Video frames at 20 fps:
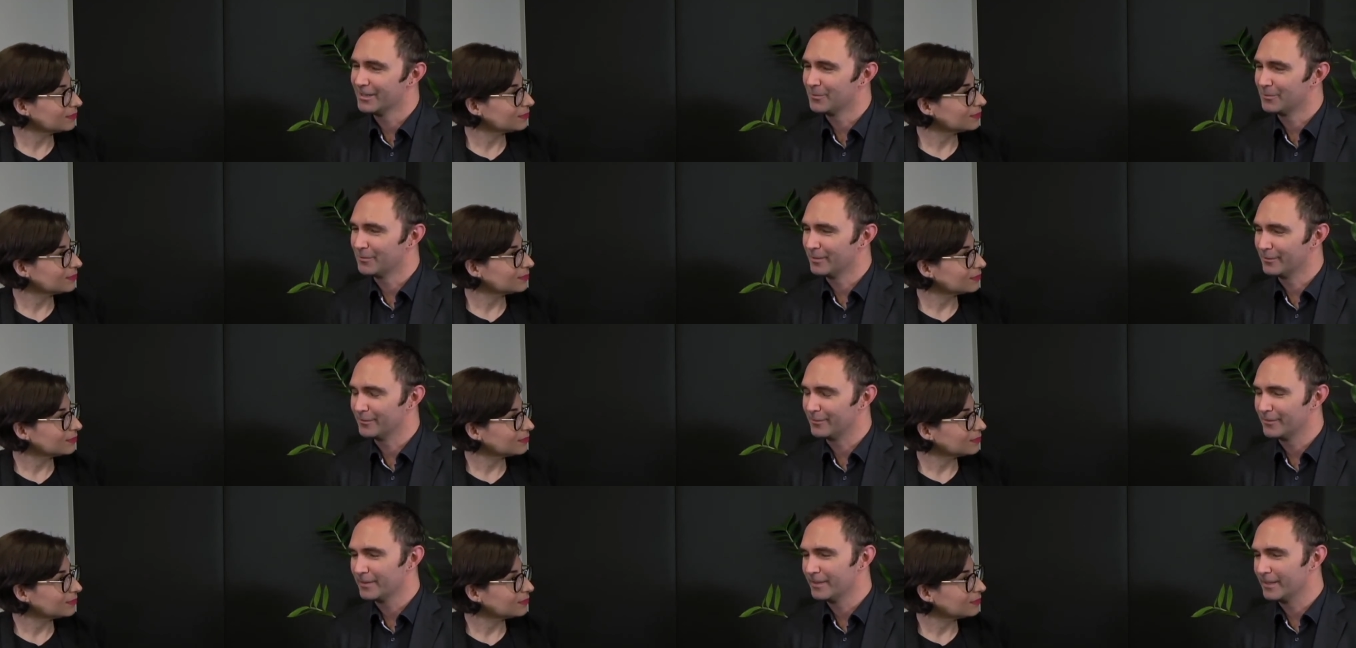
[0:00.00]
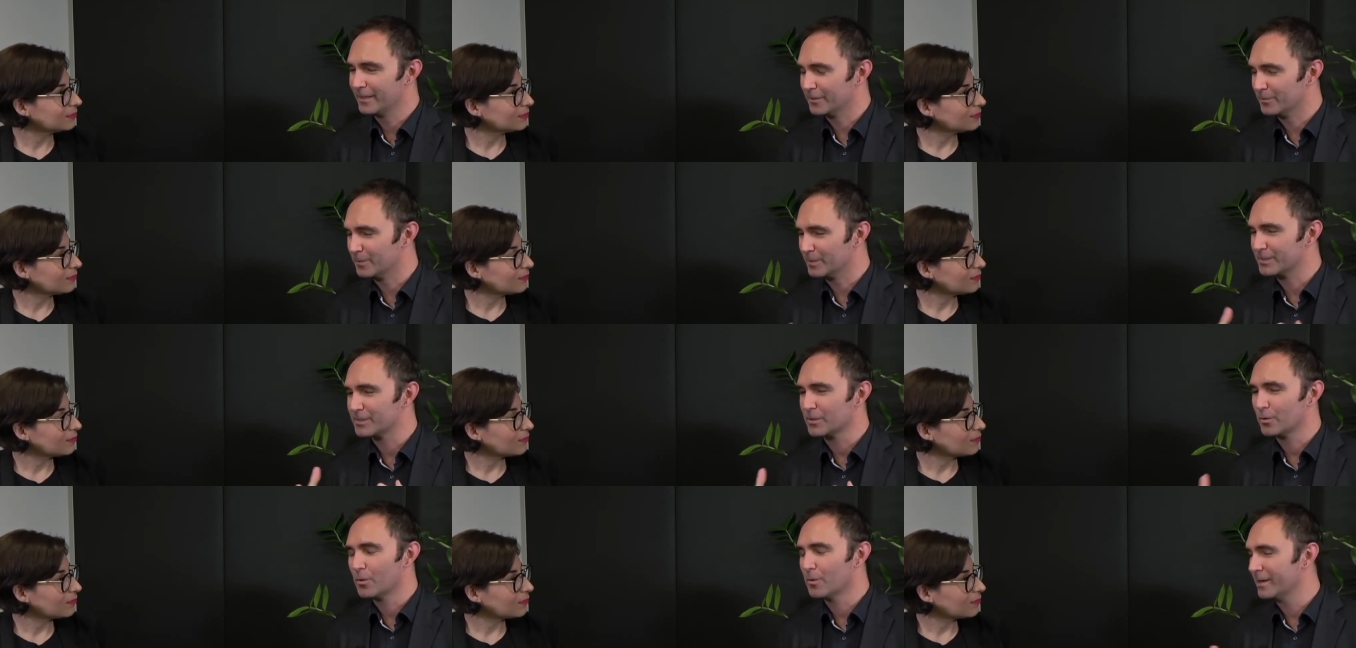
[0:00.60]
Speaker 1: we've there
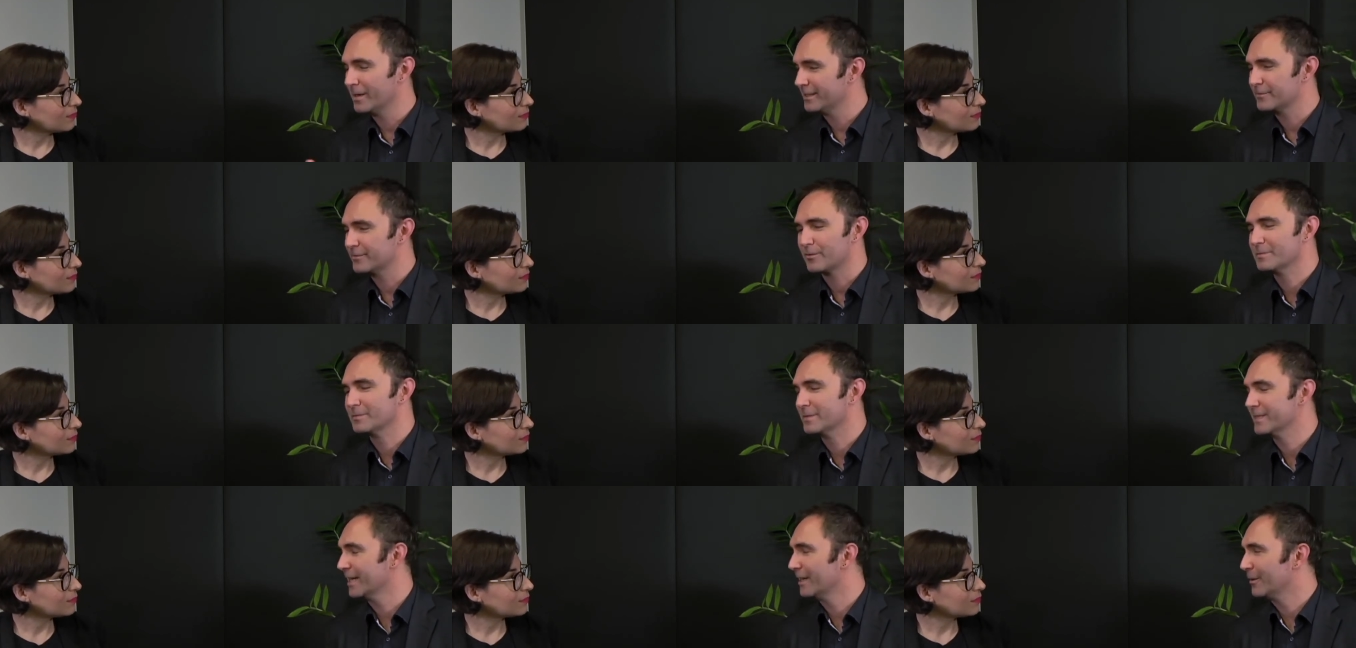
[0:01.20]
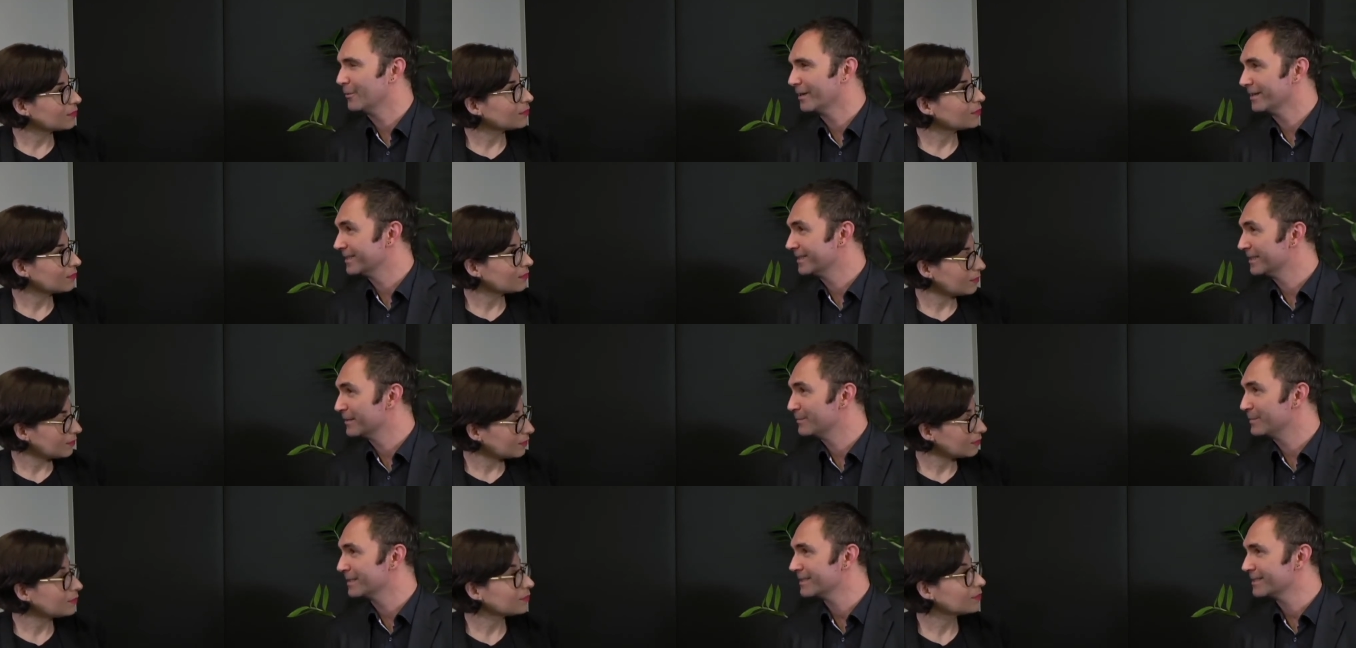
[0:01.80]
was always from day one in
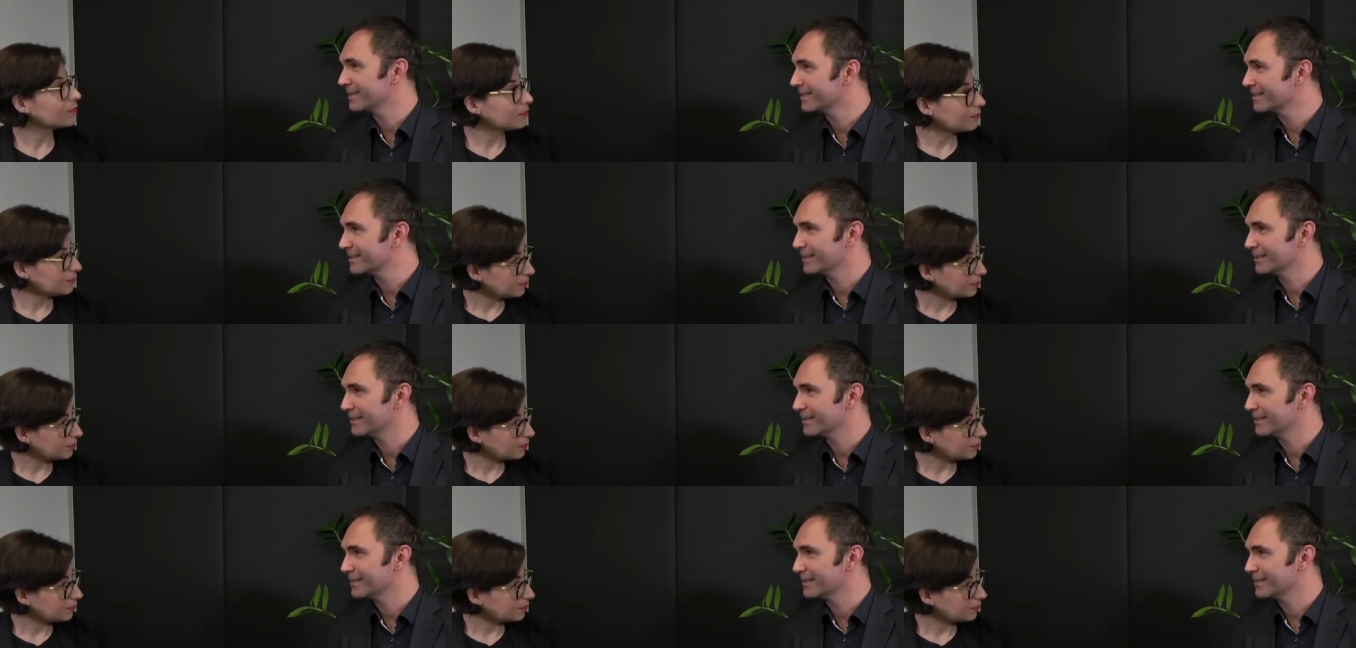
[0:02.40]
the business